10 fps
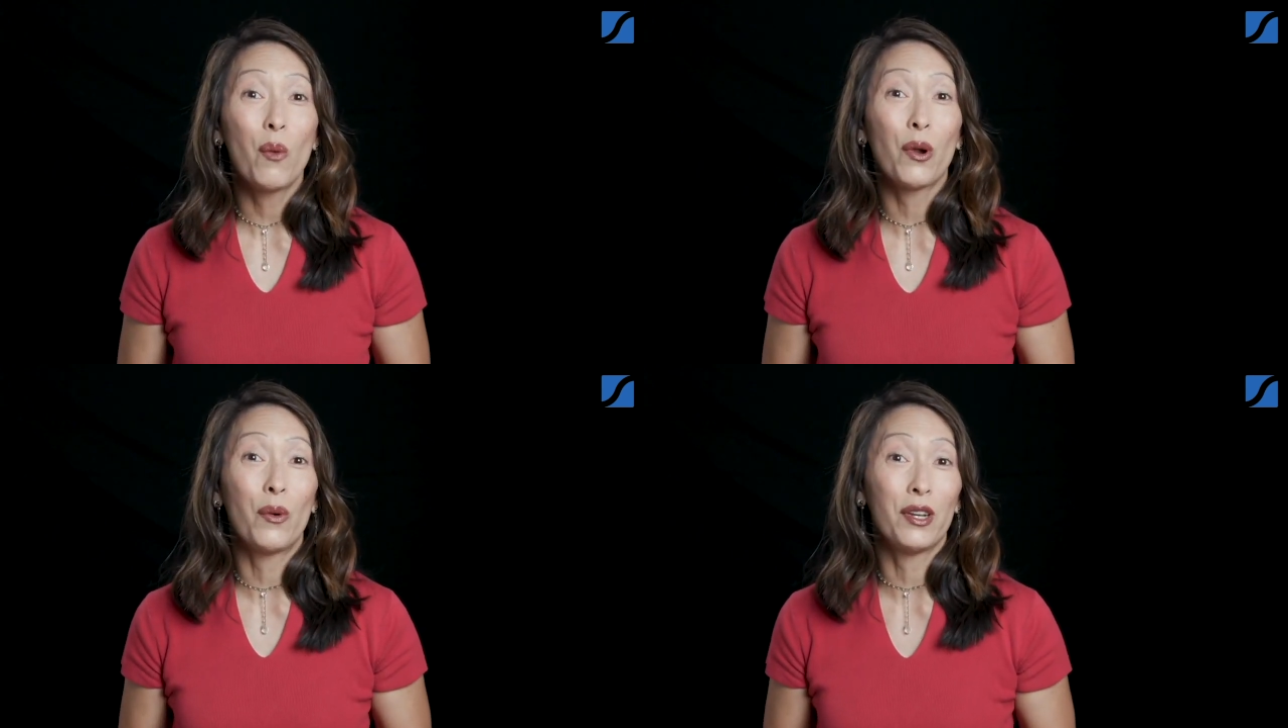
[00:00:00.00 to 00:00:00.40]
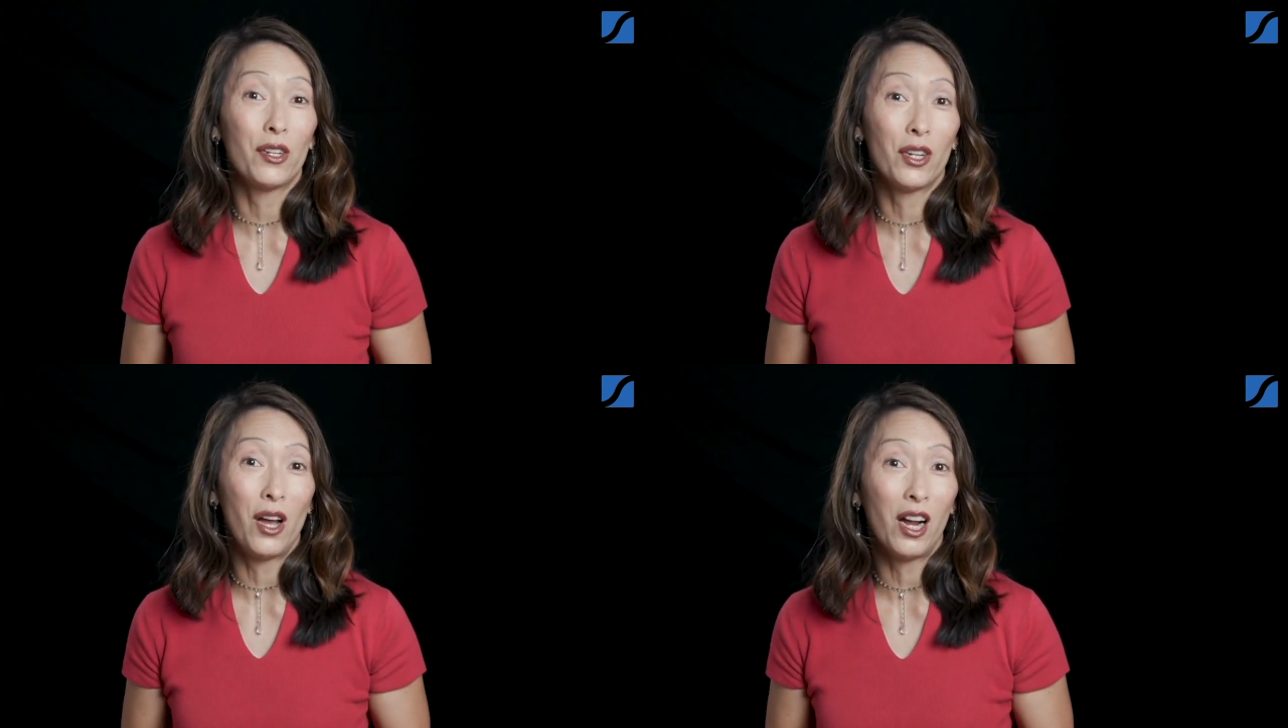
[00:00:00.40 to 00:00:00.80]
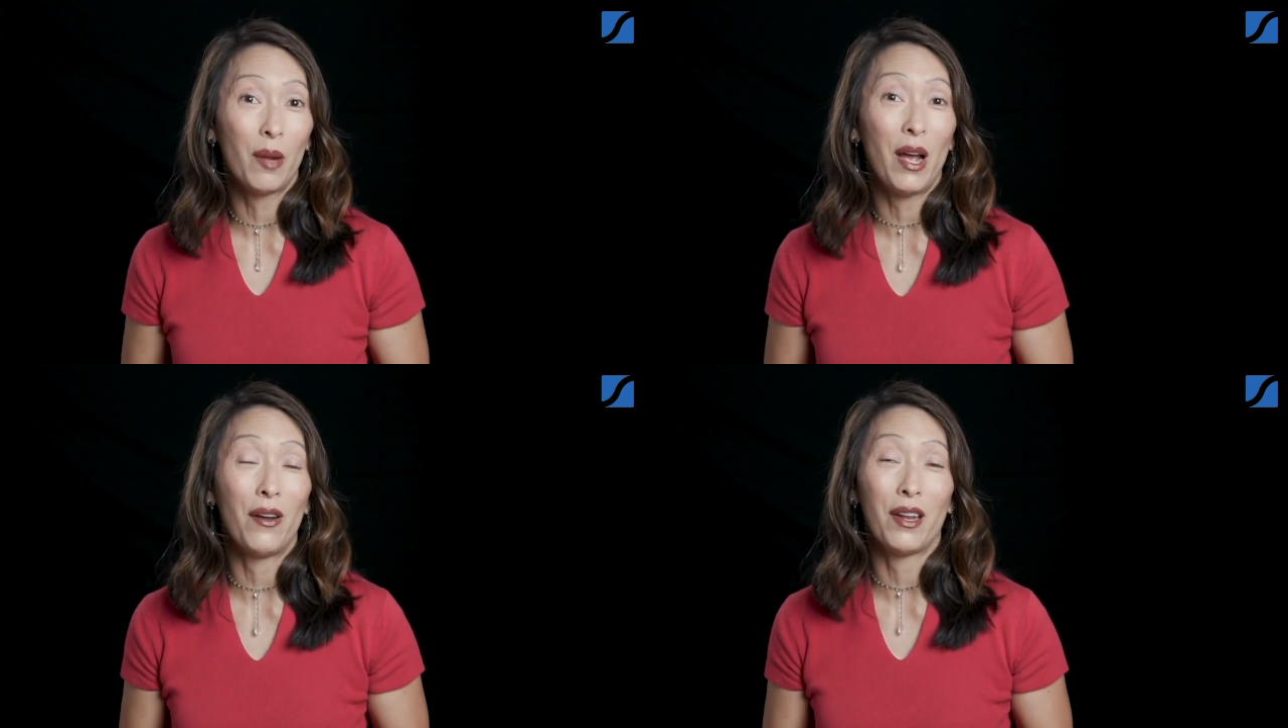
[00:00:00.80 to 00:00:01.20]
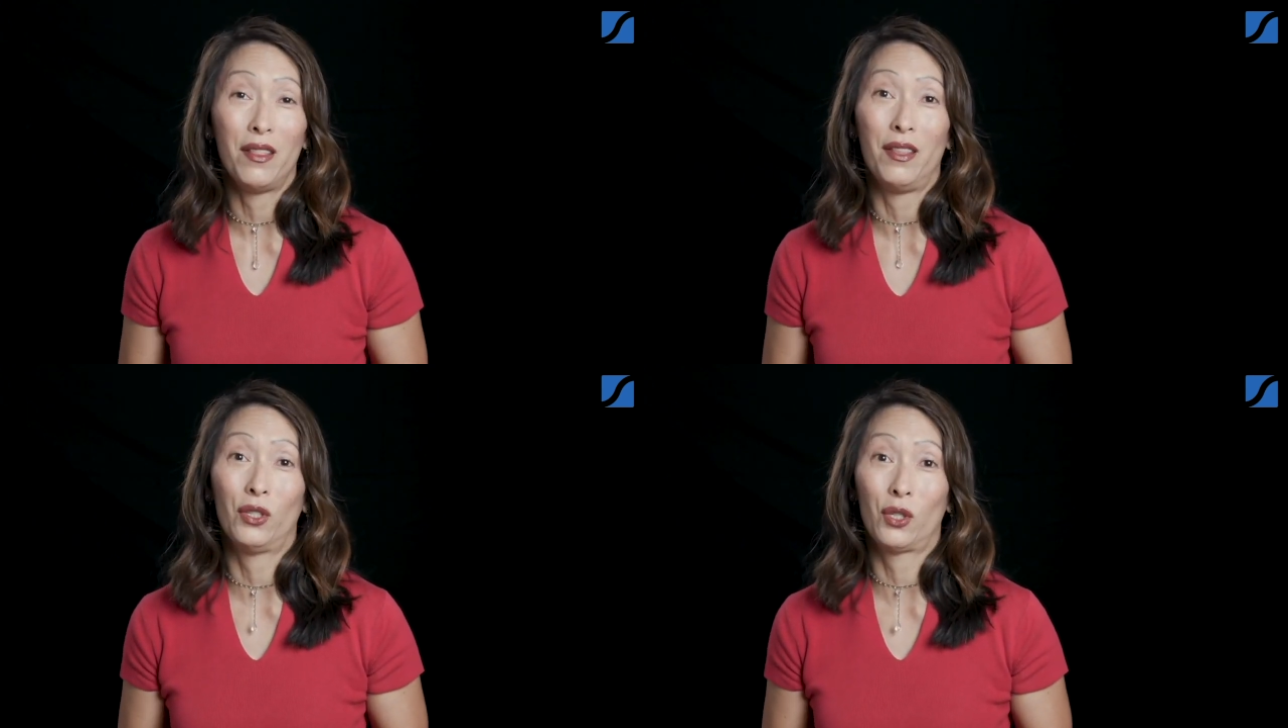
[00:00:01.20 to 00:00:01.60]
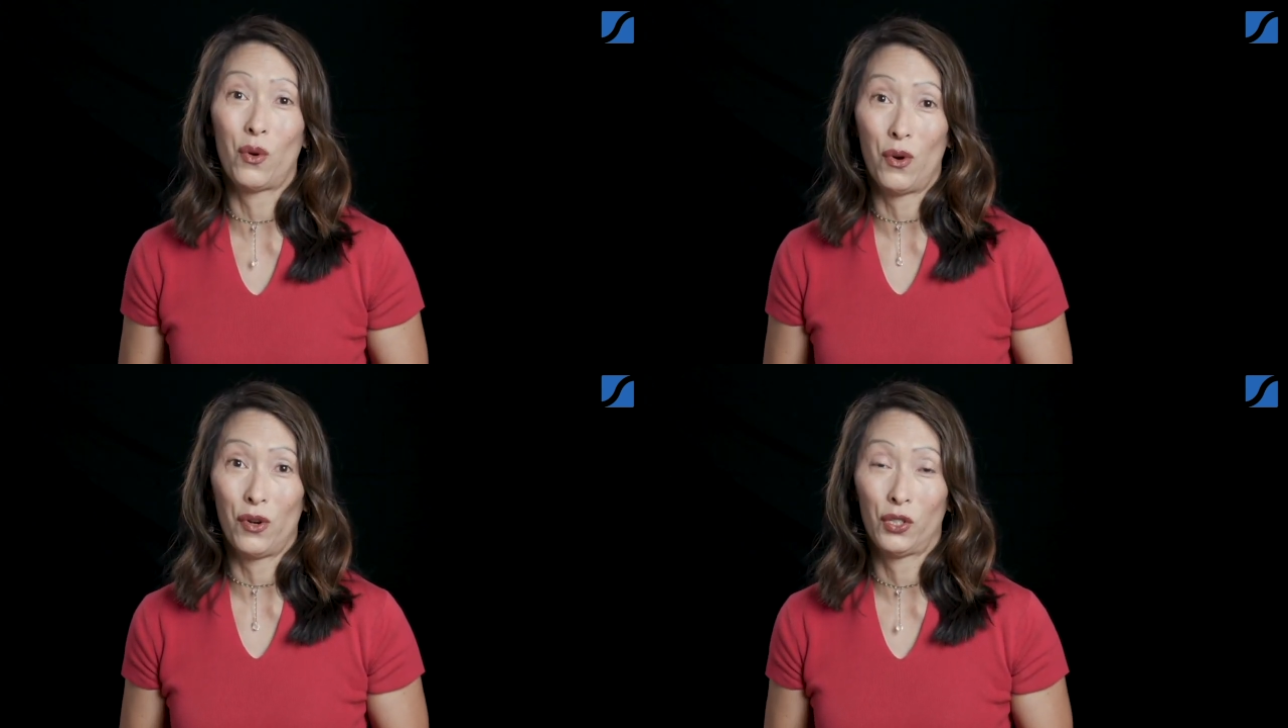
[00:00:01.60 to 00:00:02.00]
what we're going to talk about in this
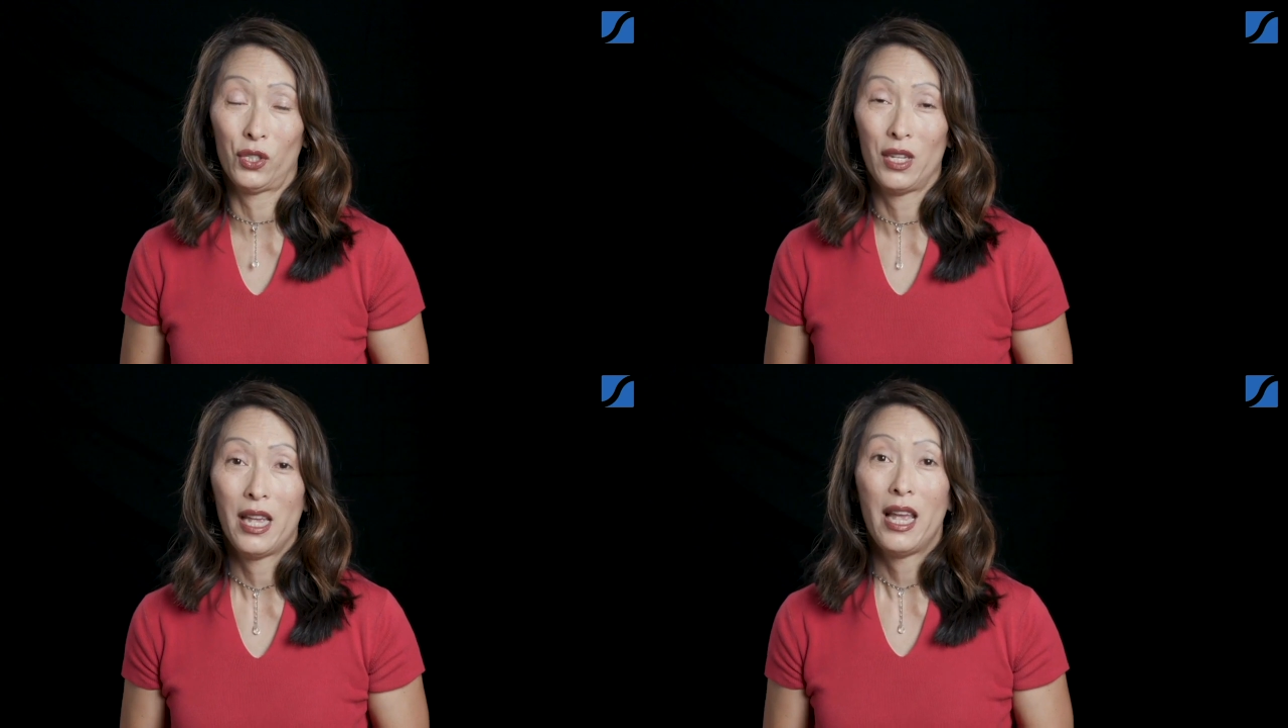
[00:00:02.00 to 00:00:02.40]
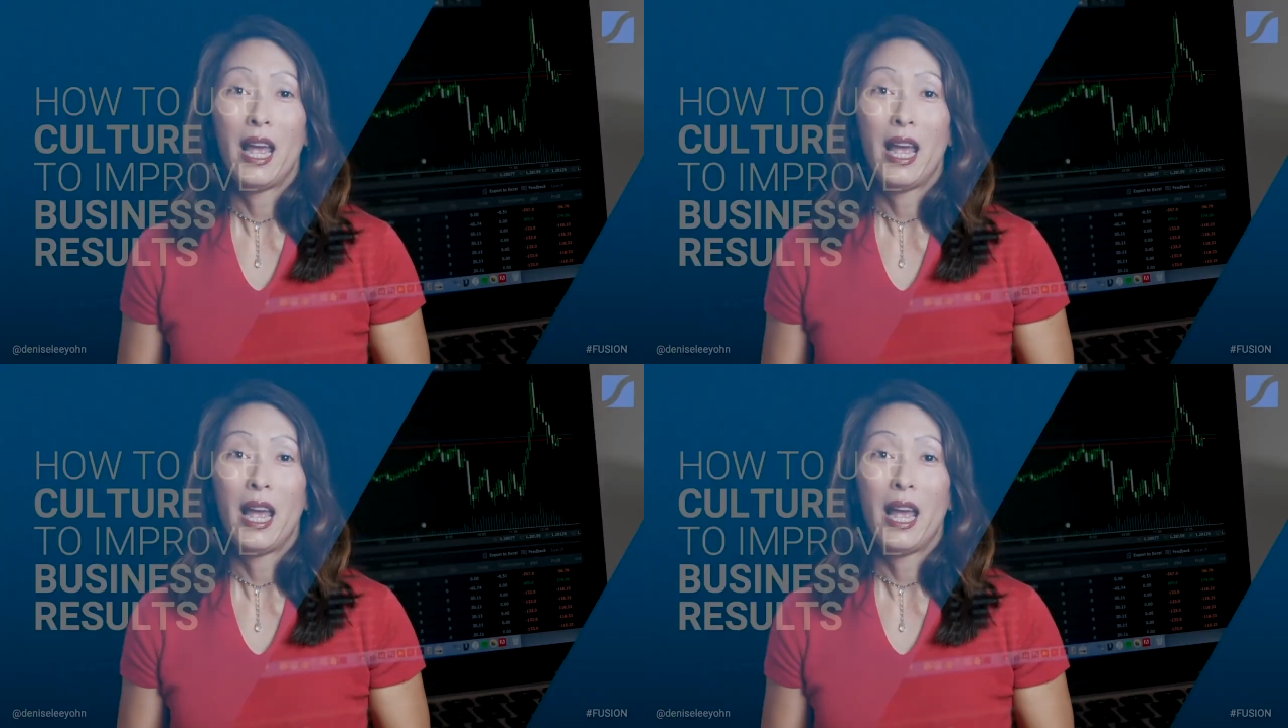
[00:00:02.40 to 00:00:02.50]
course